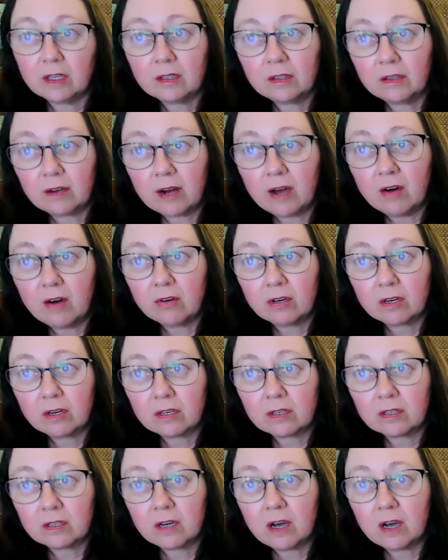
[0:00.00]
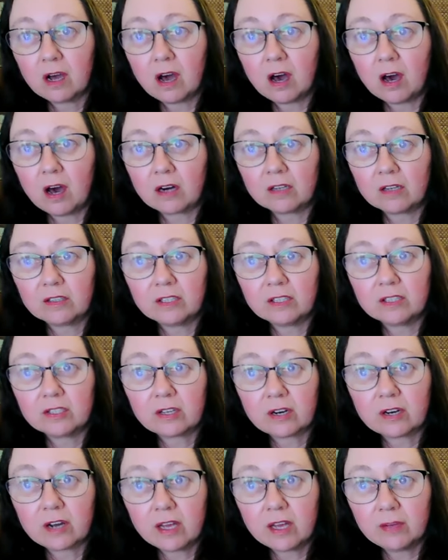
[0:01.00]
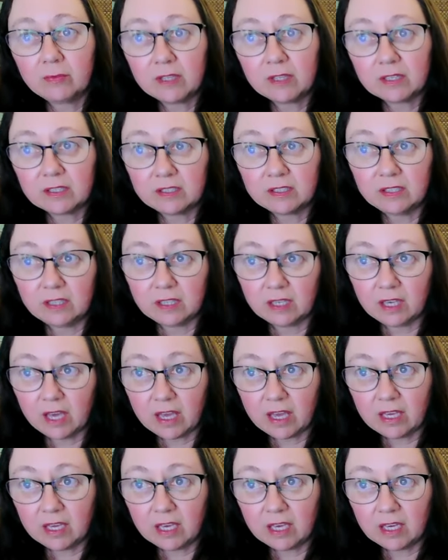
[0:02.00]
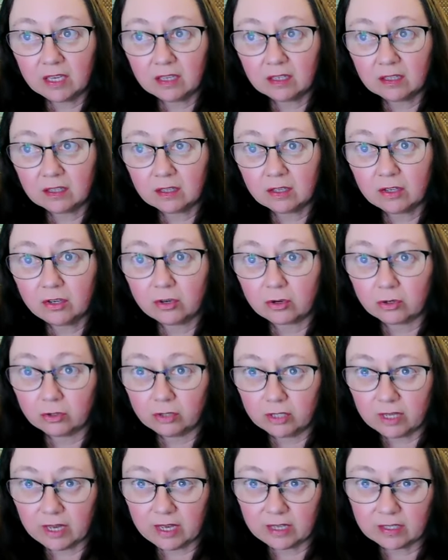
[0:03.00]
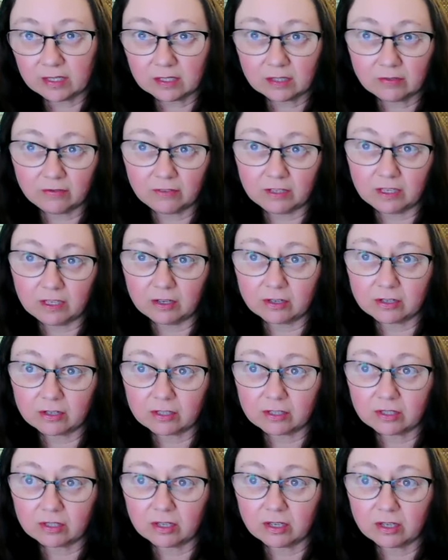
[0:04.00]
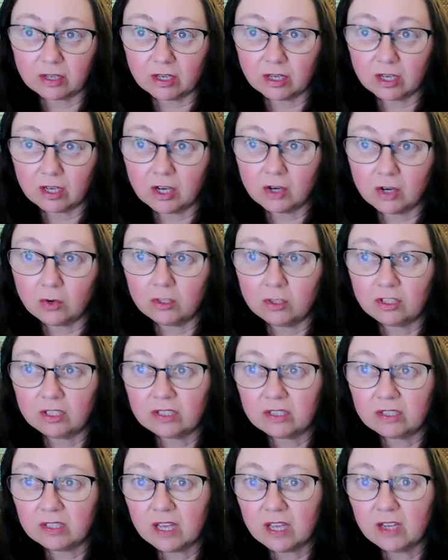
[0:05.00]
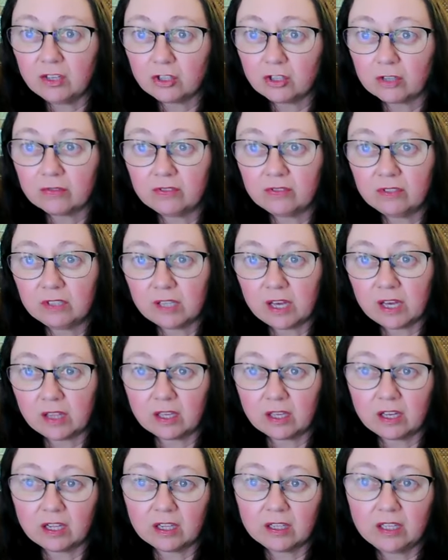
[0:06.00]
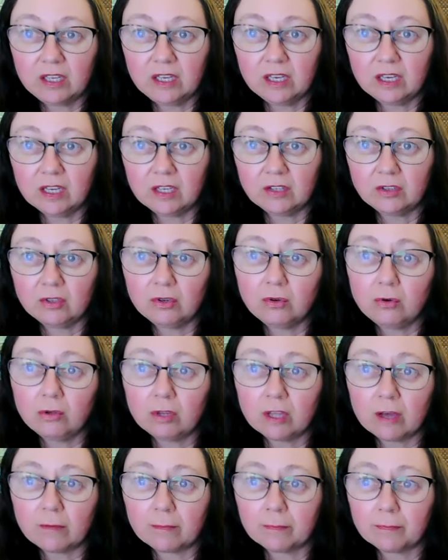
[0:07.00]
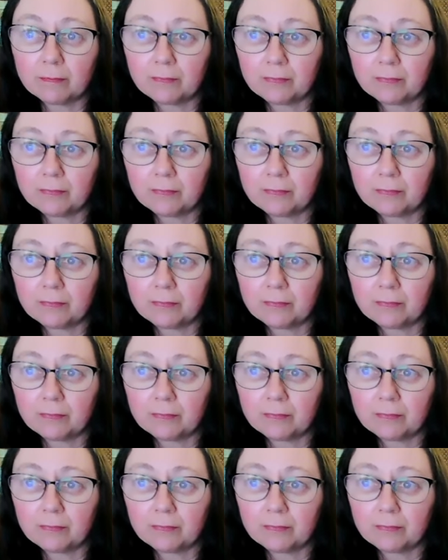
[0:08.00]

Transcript: draugr are described as decaying, grotesque figures, with the stench of death clinging to them.